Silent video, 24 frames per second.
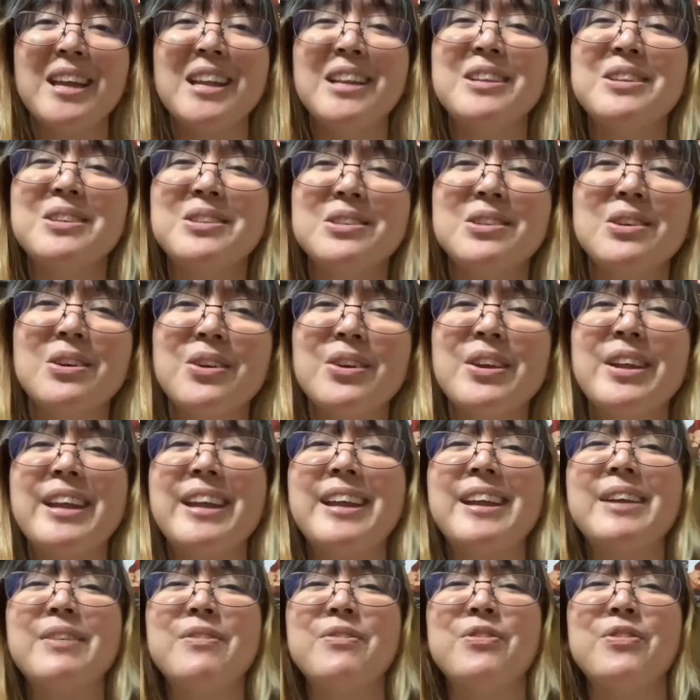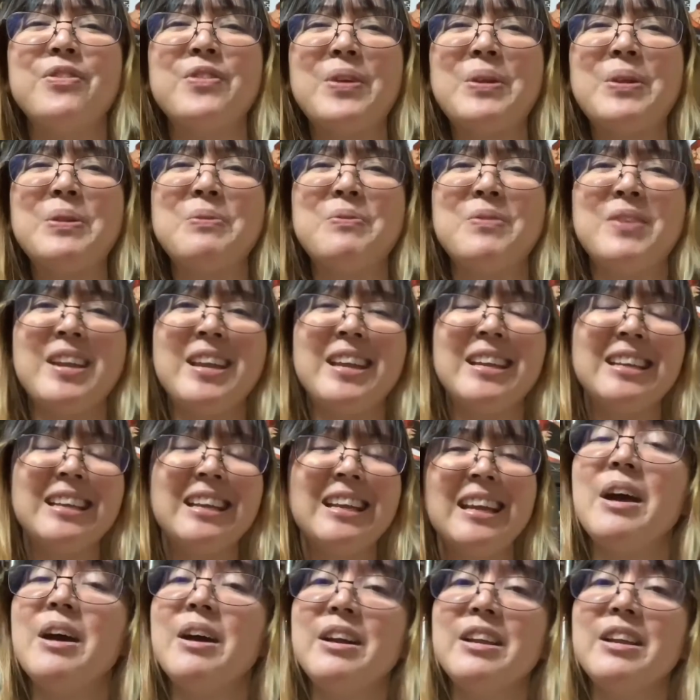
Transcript: enjoying filming.